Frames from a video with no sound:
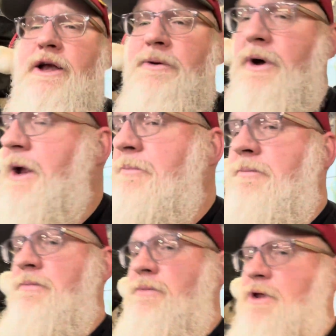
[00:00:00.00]
Anyway,
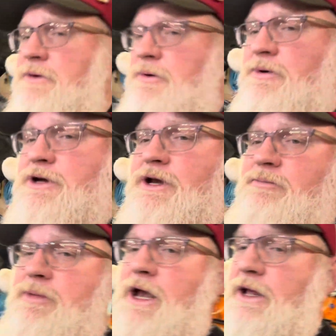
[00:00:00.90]
look, we're working
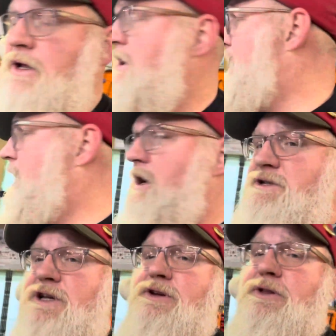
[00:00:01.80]
on Betty.
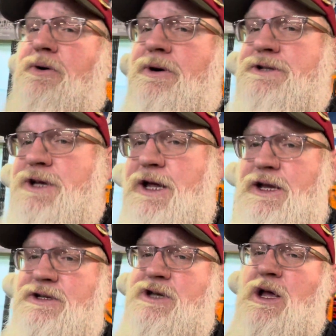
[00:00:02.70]
Just going to do the oil
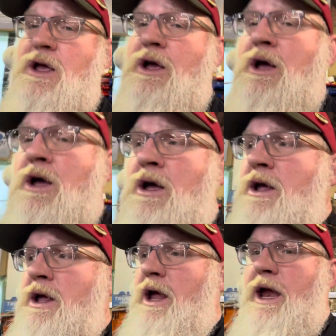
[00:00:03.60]
change
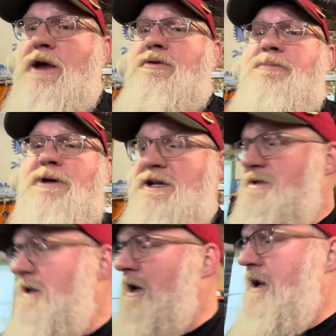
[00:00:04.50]
and replace all the